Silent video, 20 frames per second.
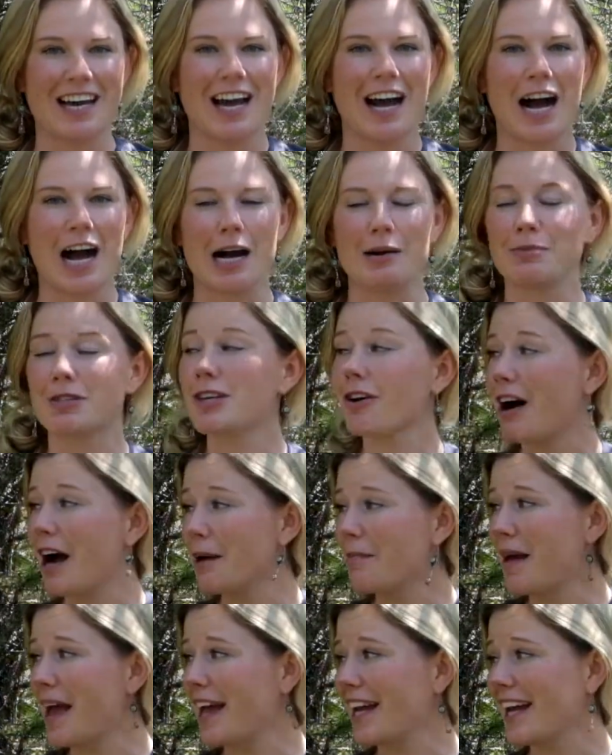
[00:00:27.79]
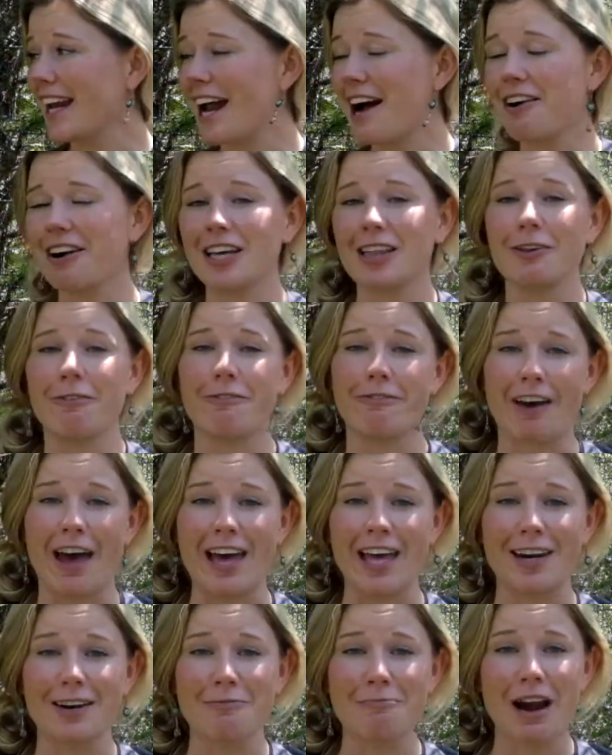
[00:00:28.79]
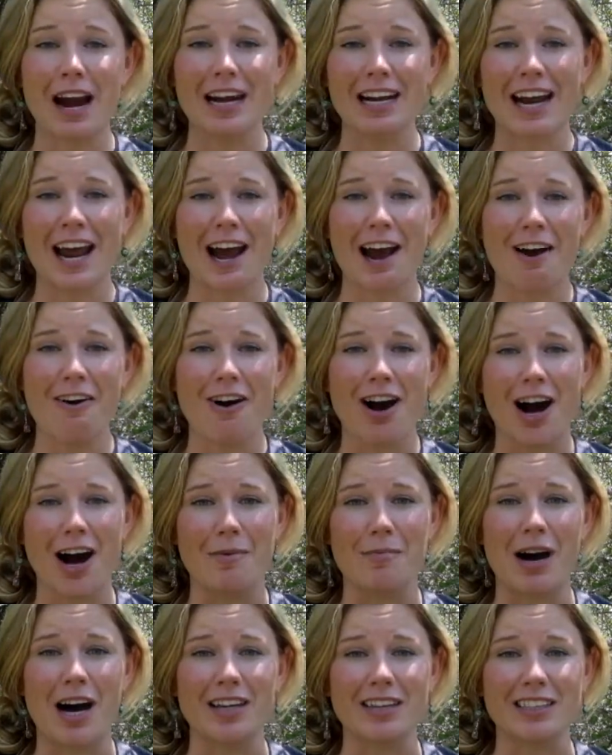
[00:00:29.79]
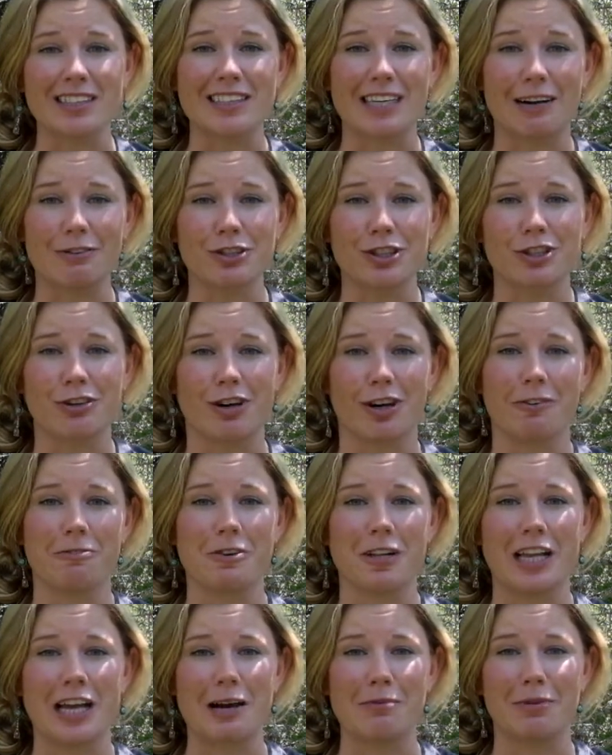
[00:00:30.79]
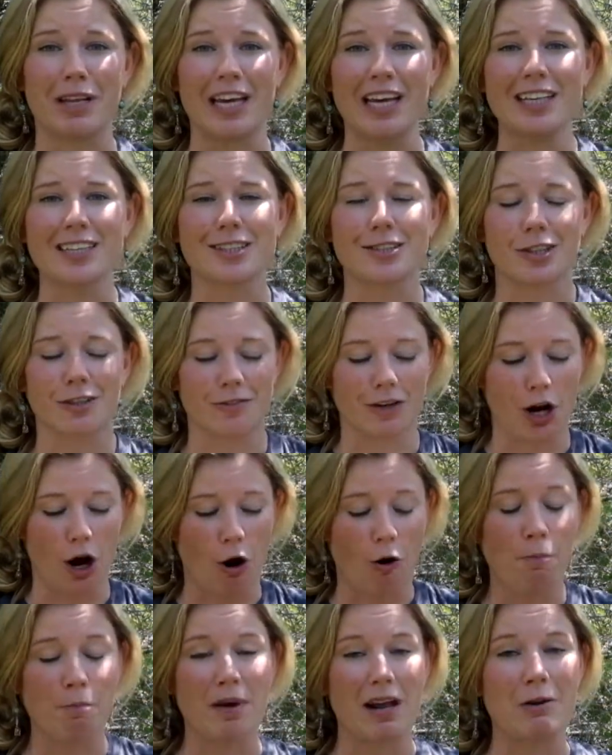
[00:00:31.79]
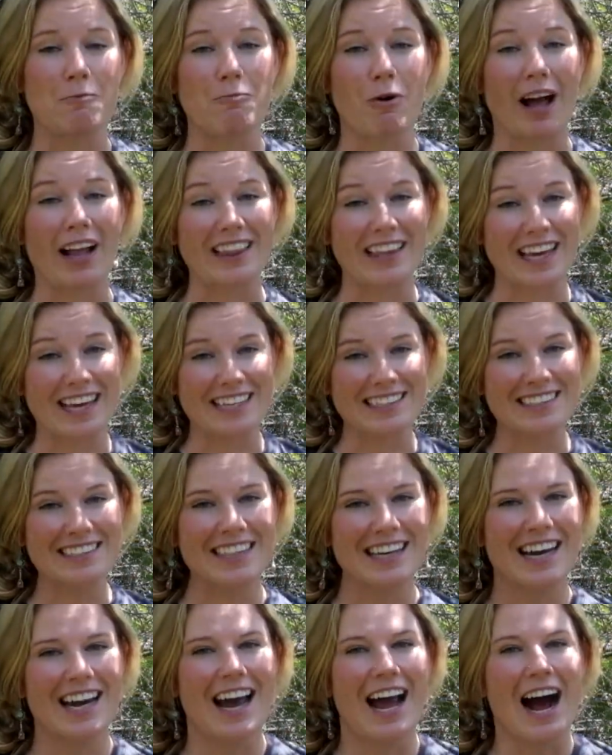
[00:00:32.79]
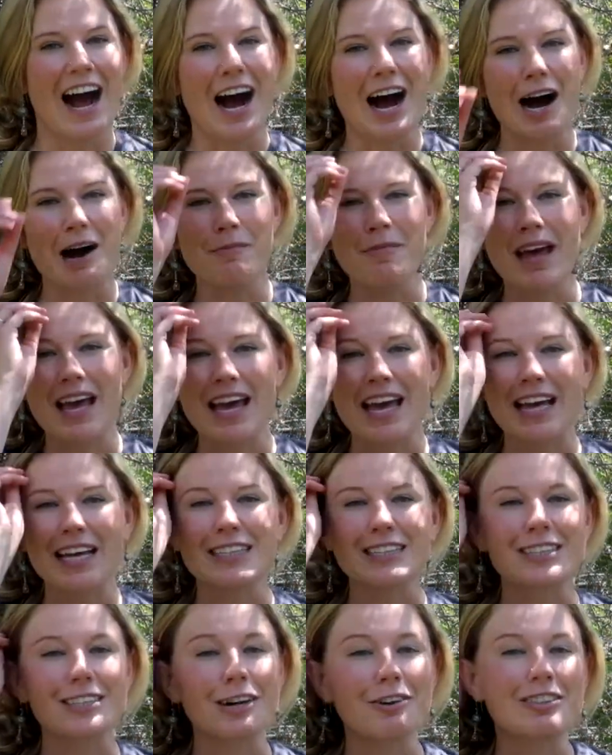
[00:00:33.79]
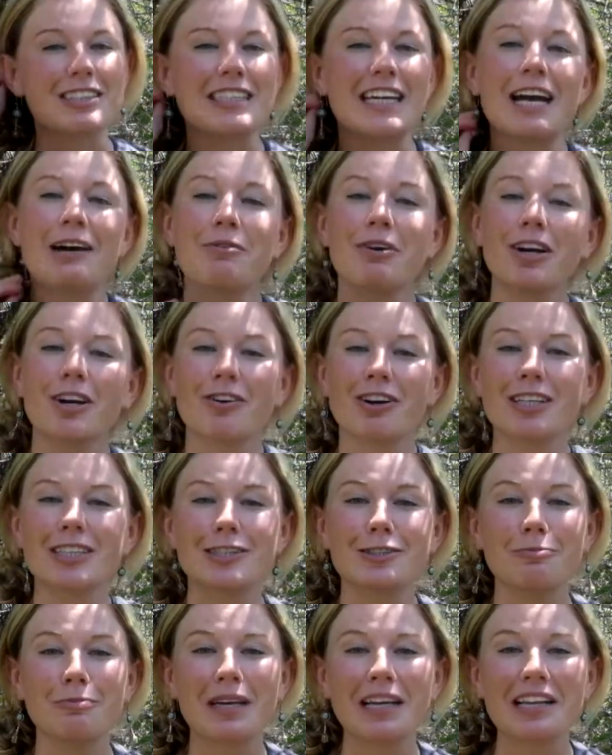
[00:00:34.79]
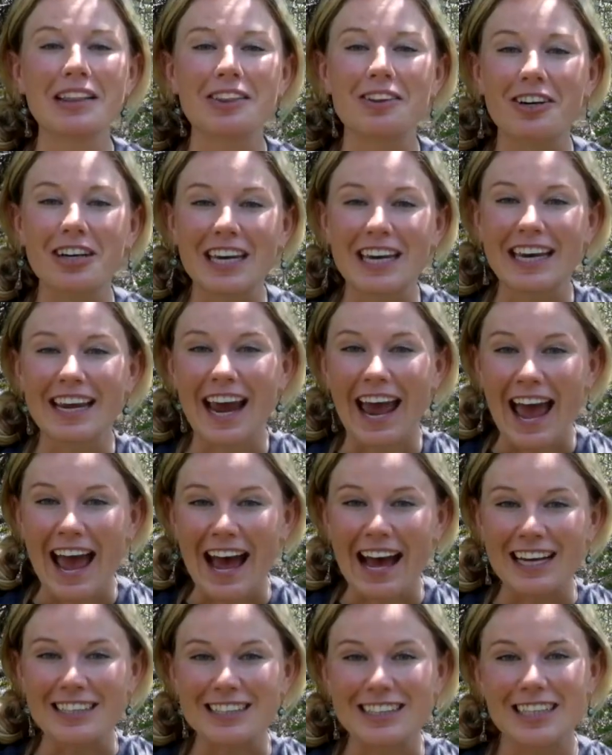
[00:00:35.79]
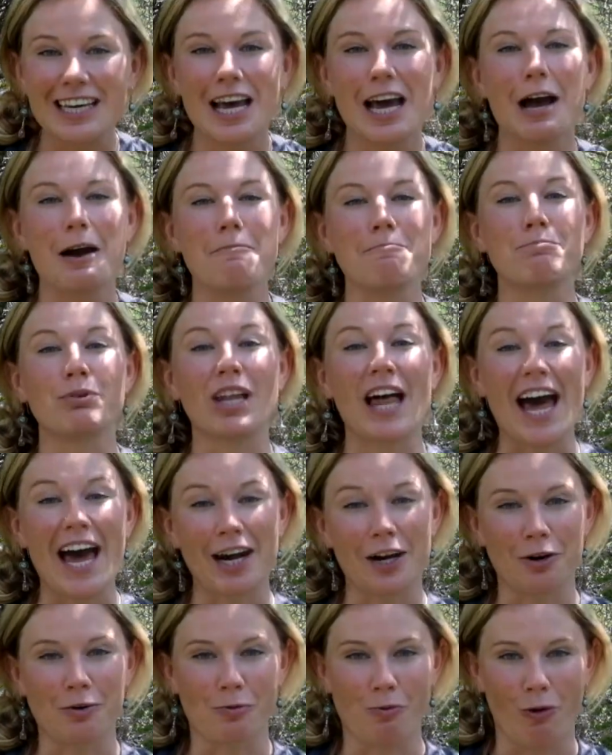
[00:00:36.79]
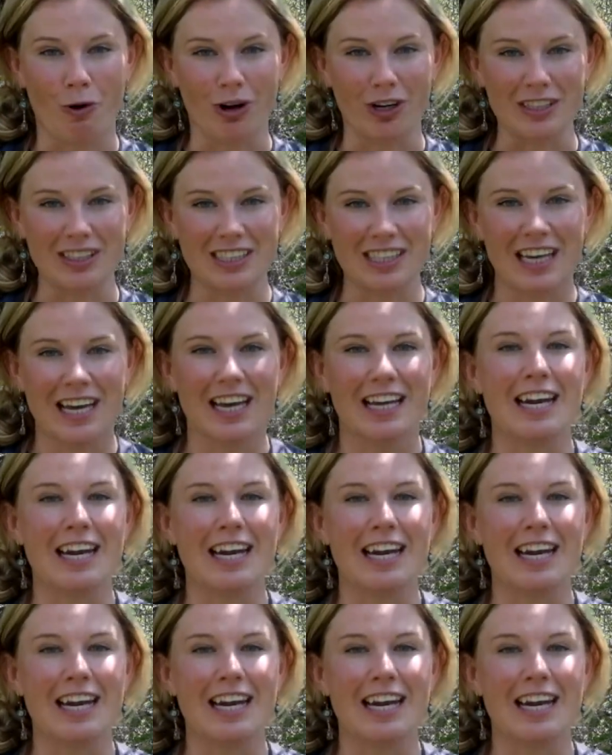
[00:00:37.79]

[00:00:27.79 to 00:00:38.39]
Um, so I'm hanging out in the fen right now um, on the south shore of Clam Lake sort of an open wetland um, and so today we're going to be looking at bladderwort.